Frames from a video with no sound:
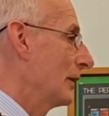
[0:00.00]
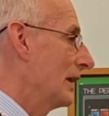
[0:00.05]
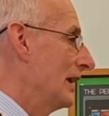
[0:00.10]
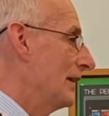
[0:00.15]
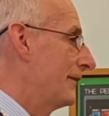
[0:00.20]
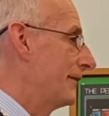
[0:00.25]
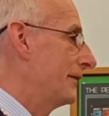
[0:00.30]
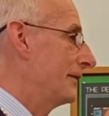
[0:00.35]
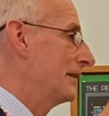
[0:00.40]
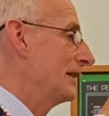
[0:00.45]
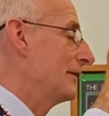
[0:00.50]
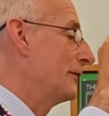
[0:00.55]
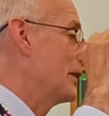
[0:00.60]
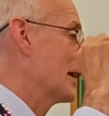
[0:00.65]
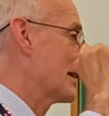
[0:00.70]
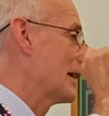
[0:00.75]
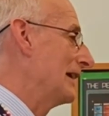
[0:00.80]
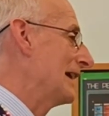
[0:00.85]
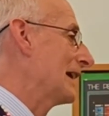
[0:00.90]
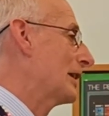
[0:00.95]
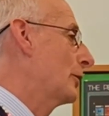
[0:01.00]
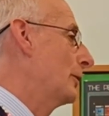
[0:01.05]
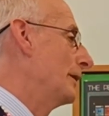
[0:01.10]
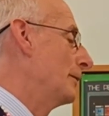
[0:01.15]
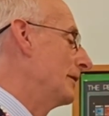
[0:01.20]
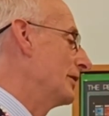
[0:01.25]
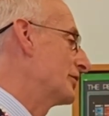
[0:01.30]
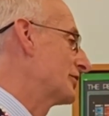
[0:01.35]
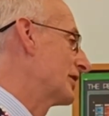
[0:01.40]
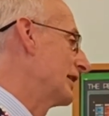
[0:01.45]
If you have a
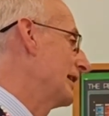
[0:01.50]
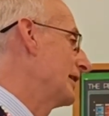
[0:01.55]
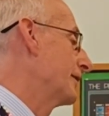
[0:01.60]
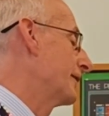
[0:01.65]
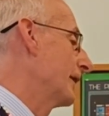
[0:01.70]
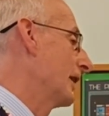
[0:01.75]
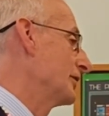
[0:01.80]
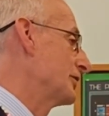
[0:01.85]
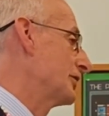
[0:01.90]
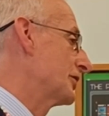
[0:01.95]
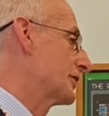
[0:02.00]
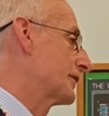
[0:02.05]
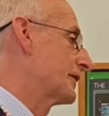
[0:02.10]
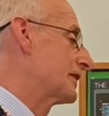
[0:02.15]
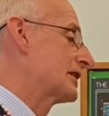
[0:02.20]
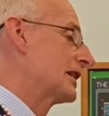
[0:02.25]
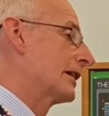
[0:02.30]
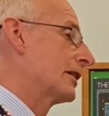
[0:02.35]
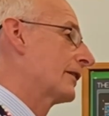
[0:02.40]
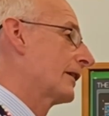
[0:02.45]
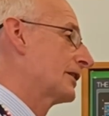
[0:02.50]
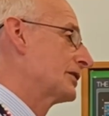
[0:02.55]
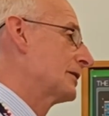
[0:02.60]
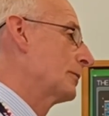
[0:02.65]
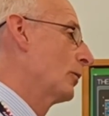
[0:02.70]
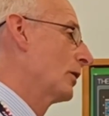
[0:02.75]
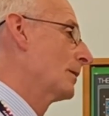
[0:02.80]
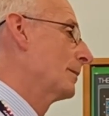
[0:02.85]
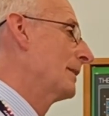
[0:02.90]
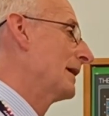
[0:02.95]
liquid which solidifies, it just solidifies
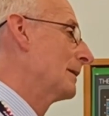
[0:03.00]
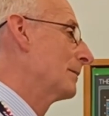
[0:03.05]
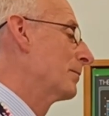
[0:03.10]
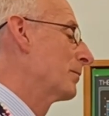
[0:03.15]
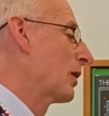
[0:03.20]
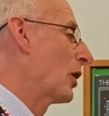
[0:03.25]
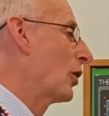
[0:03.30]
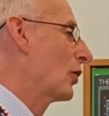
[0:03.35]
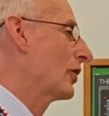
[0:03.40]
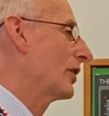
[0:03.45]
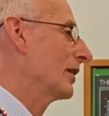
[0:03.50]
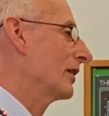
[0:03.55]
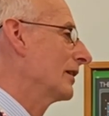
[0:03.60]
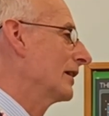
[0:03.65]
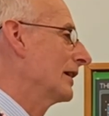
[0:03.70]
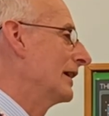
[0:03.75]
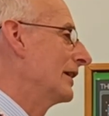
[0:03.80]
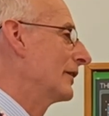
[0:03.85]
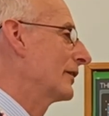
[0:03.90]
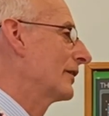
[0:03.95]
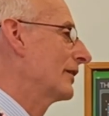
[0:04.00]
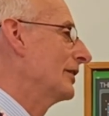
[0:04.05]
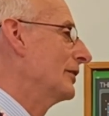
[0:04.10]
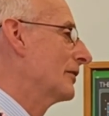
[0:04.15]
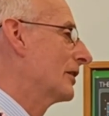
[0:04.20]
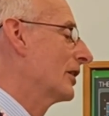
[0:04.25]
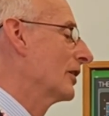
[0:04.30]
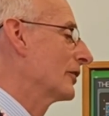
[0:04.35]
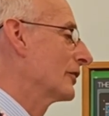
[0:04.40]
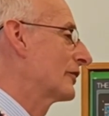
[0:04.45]
in one big block, and you
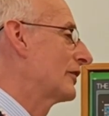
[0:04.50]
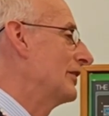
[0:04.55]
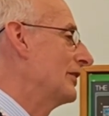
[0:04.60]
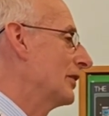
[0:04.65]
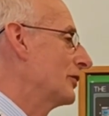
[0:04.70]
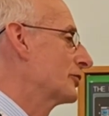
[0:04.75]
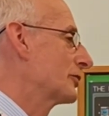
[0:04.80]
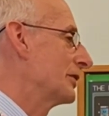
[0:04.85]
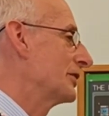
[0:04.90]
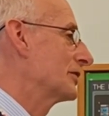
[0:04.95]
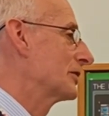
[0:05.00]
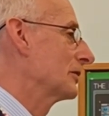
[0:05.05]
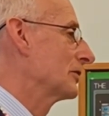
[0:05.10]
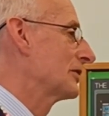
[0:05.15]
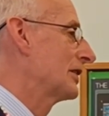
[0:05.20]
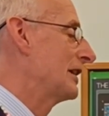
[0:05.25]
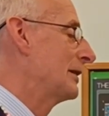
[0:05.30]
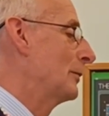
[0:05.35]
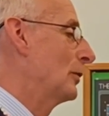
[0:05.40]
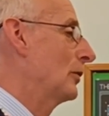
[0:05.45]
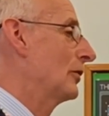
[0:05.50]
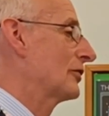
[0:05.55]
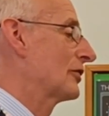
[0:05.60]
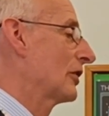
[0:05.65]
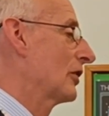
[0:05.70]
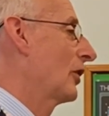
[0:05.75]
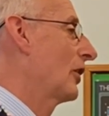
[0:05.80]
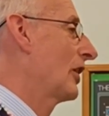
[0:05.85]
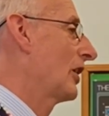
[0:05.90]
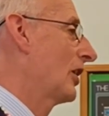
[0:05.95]
can't see those crystals anymore, it's a
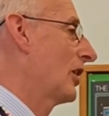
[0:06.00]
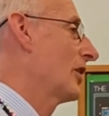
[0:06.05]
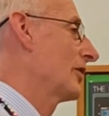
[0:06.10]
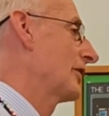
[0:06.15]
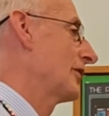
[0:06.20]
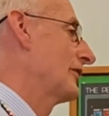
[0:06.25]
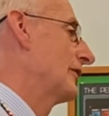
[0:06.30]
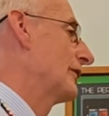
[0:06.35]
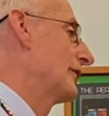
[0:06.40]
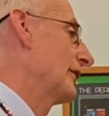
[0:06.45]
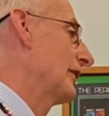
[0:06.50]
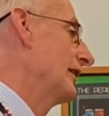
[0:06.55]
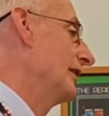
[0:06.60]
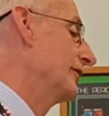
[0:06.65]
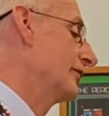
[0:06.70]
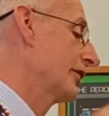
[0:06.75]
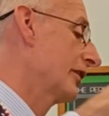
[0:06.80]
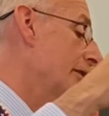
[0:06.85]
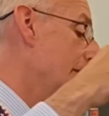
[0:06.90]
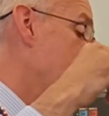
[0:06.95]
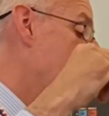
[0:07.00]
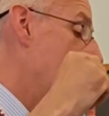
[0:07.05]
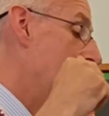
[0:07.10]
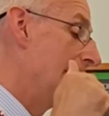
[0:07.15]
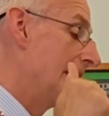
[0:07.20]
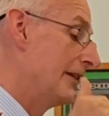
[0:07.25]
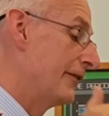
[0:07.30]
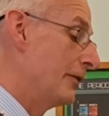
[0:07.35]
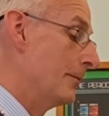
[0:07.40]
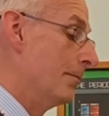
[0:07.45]
lot harder to see. So
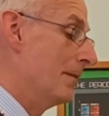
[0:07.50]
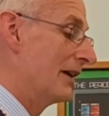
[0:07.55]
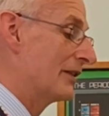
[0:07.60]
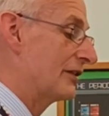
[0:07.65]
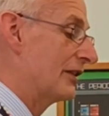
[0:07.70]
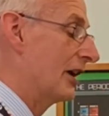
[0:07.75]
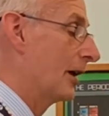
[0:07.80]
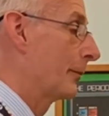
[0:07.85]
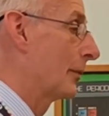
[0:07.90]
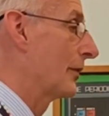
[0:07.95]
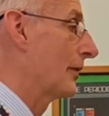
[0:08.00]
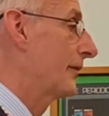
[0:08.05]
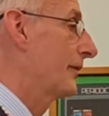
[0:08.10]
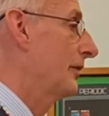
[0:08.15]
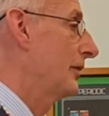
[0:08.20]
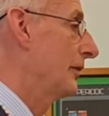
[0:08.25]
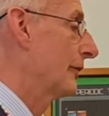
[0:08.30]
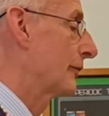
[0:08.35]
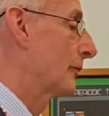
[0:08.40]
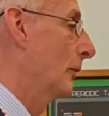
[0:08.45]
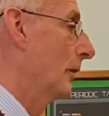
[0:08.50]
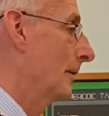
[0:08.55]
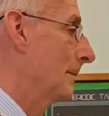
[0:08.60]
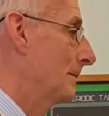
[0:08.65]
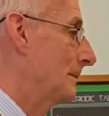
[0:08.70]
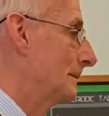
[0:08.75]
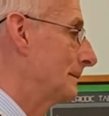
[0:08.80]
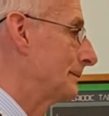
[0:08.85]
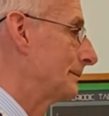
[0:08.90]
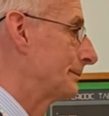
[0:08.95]
if you mess it up on the first
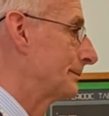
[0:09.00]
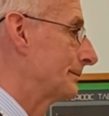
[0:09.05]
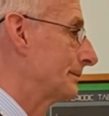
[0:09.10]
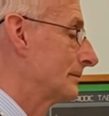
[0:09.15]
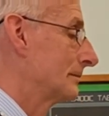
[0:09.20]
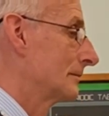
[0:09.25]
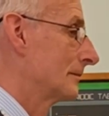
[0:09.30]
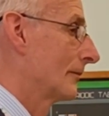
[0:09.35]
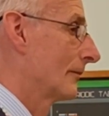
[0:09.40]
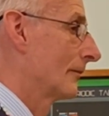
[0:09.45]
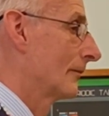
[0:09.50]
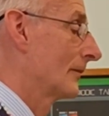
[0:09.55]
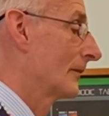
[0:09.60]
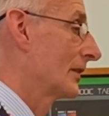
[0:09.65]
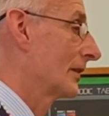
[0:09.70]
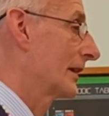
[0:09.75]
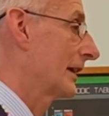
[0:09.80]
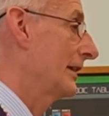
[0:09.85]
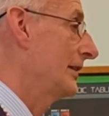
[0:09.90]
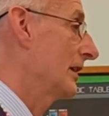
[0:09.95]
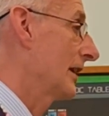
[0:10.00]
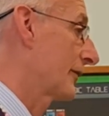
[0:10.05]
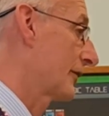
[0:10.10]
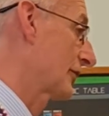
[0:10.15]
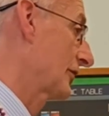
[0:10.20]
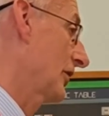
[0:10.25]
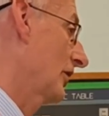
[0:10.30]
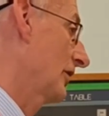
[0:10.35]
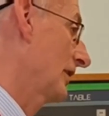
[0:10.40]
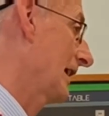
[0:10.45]
one, then you have to
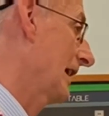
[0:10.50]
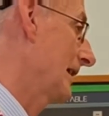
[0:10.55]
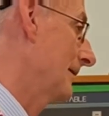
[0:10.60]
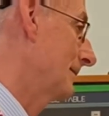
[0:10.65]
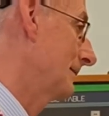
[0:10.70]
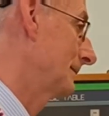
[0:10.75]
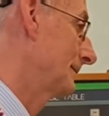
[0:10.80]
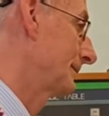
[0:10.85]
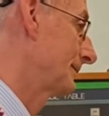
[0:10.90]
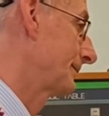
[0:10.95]
start again.